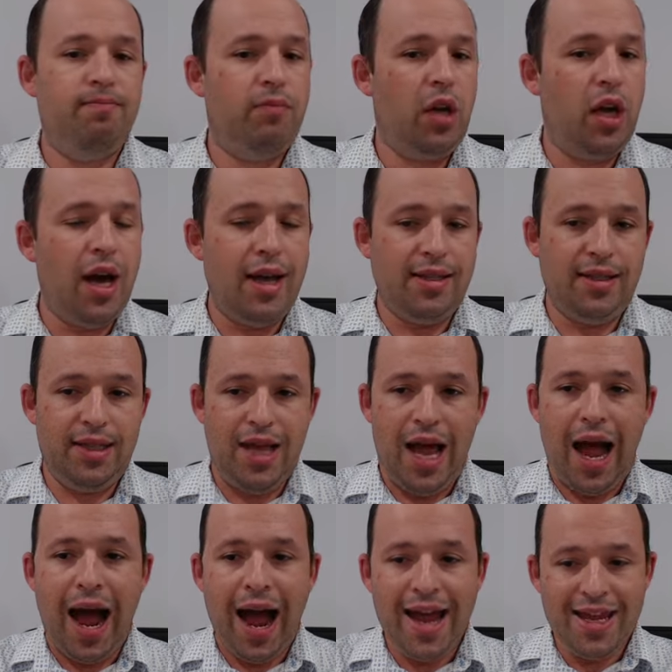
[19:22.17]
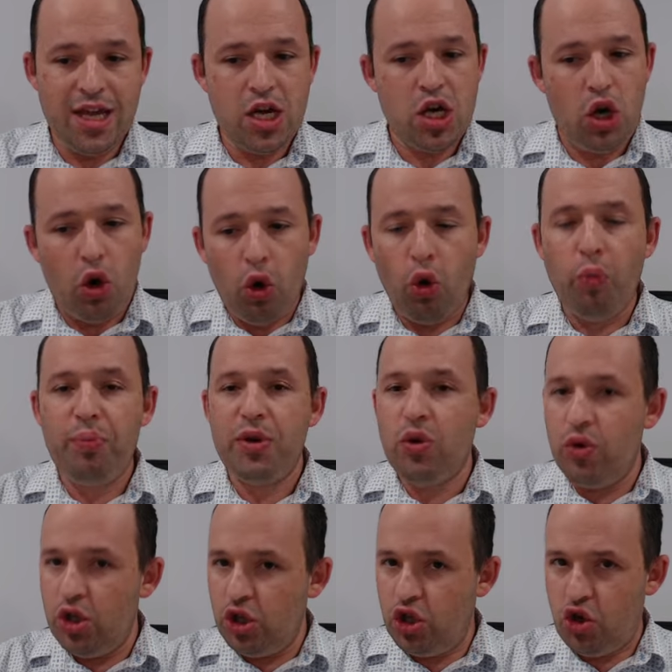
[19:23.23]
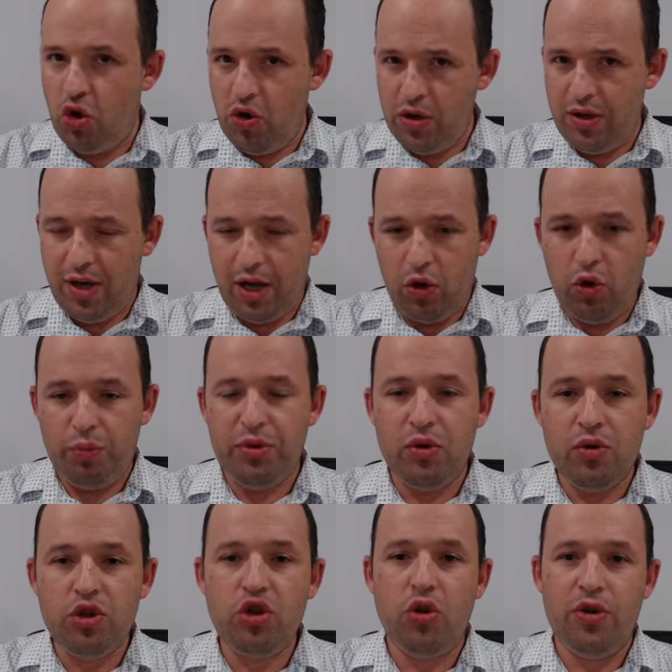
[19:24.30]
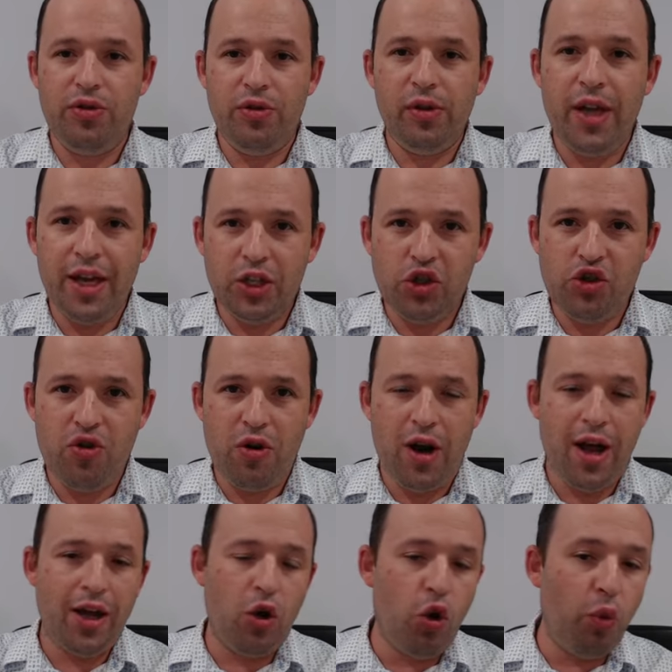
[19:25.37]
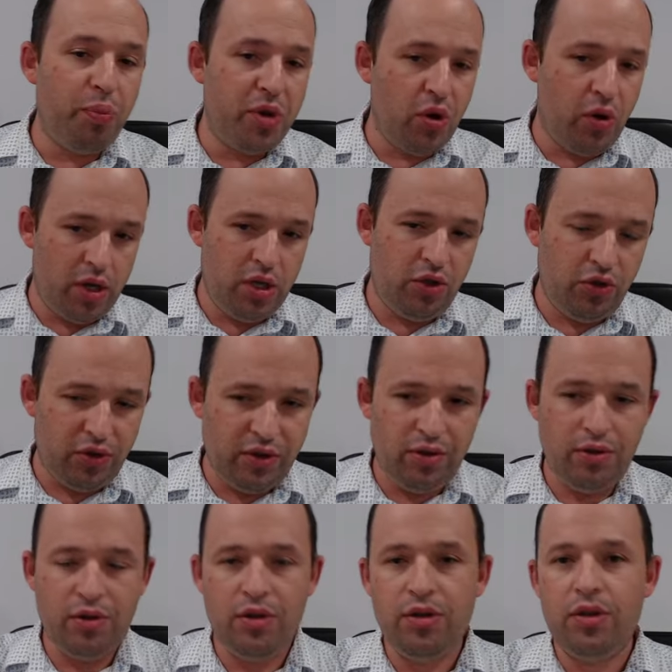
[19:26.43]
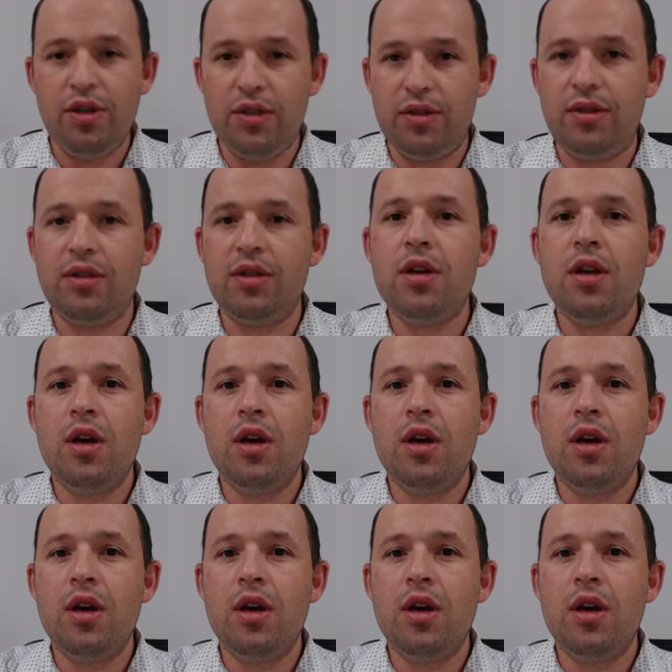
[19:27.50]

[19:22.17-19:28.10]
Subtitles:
Guys, I hope you enjoyed. I hope you enjoyed the lecture. I hope you're interested in this